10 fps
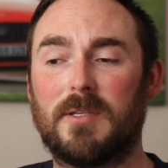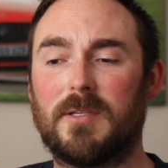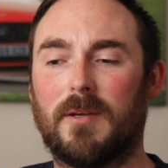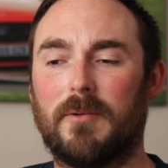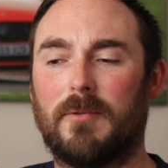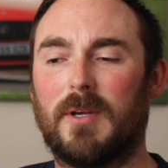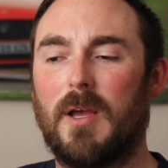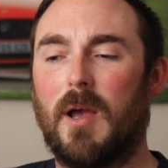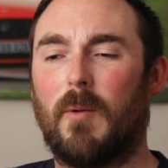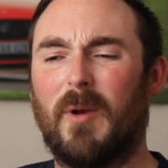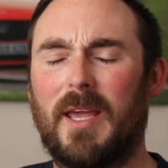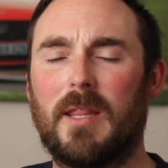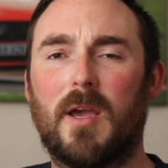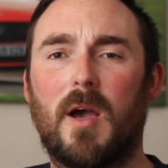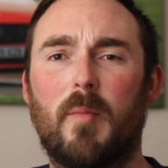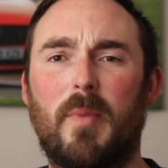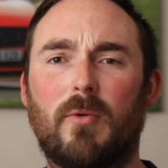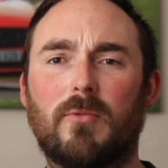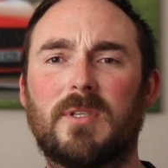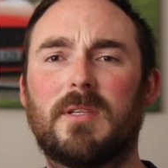So I want to get the car
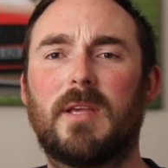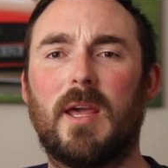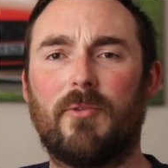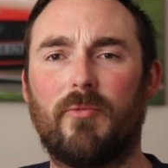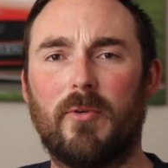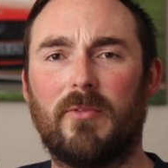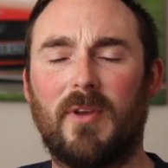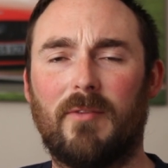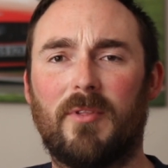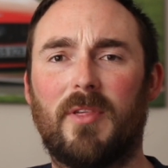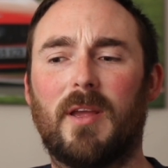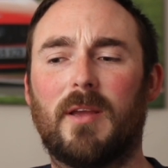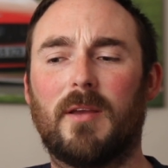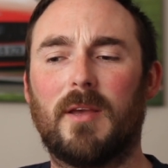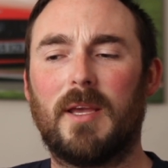built, get the roof and everything,